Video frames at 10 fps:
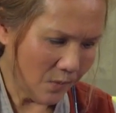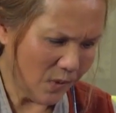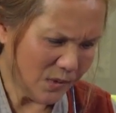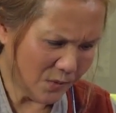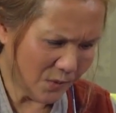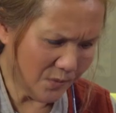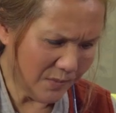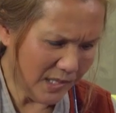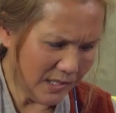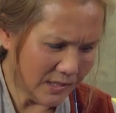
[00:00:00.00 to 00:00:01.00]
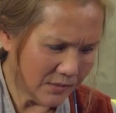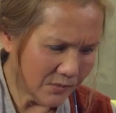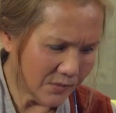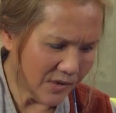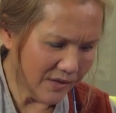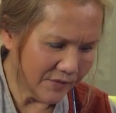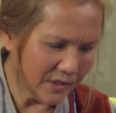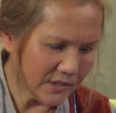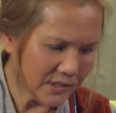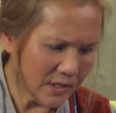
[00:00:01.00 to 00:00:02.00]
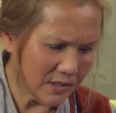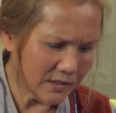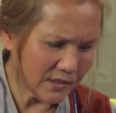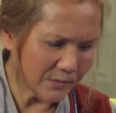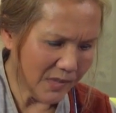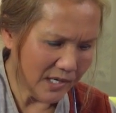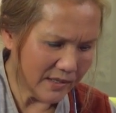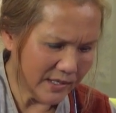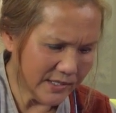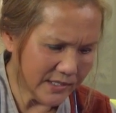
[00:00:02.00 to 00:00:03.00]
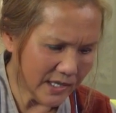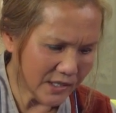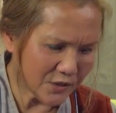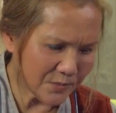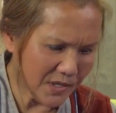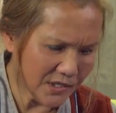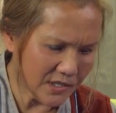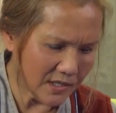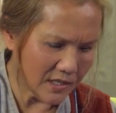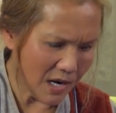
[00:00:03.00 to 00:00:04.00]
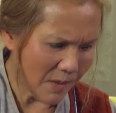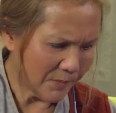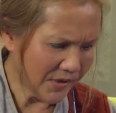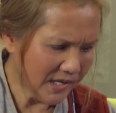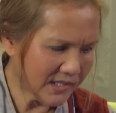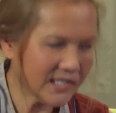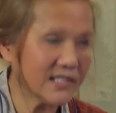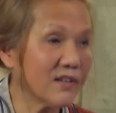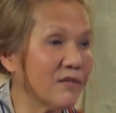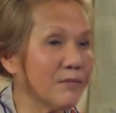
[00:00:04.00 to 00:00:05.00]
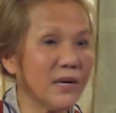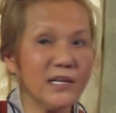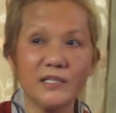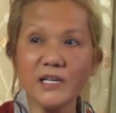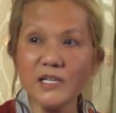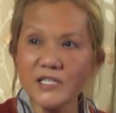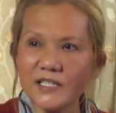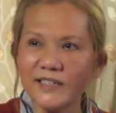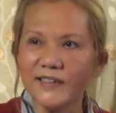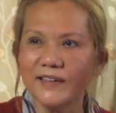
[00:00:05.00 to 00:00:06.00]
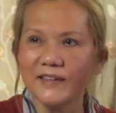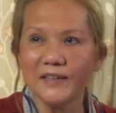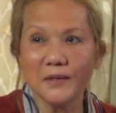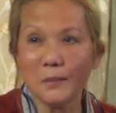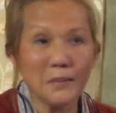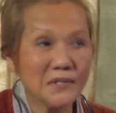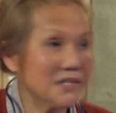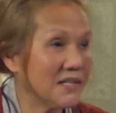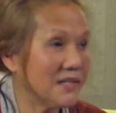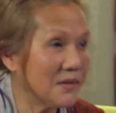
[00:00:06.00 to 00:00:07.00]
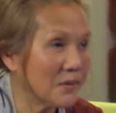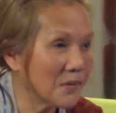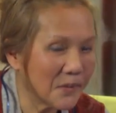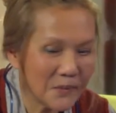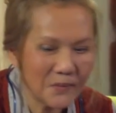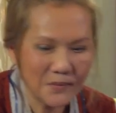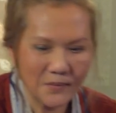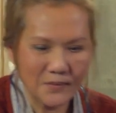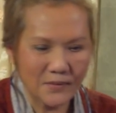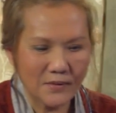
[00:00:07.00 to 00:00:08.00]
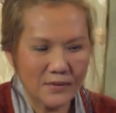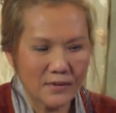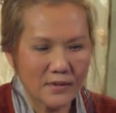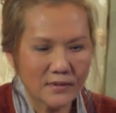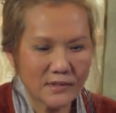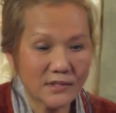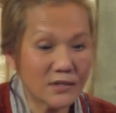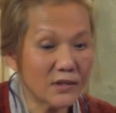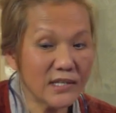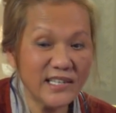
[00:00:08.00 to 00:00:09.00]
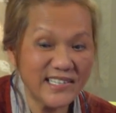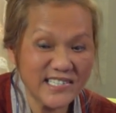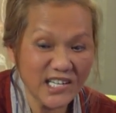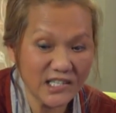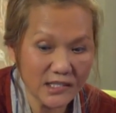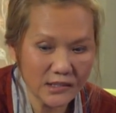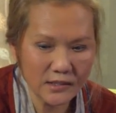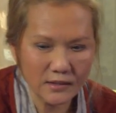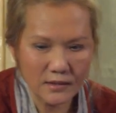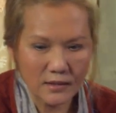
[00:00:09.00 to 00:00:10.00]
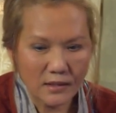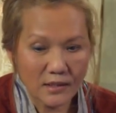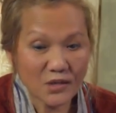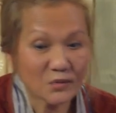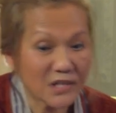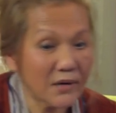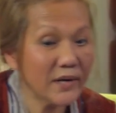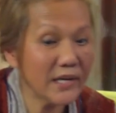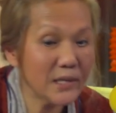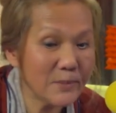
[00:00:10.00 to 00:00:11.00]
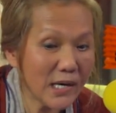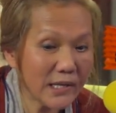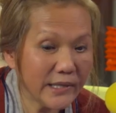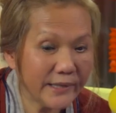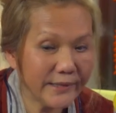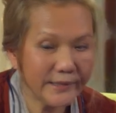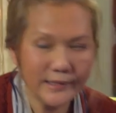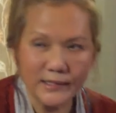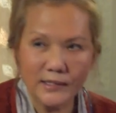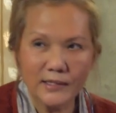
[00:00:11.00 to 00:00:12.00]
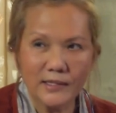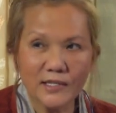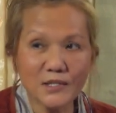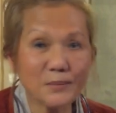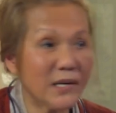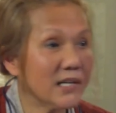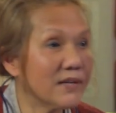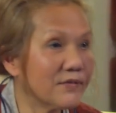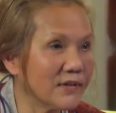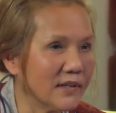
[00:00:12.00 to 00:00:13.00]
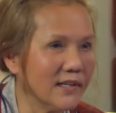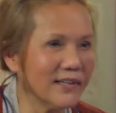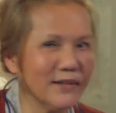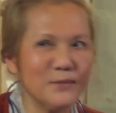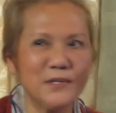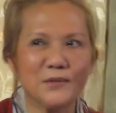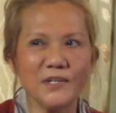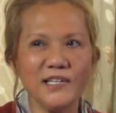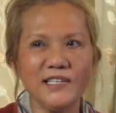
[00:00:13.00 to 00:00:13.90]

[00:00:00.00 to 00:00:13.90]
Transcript: What do you mean, Reverend sirs, by this expression, practice of meditation? She didn't know. She's not initiated. Don't tell anybody. There's a big difference between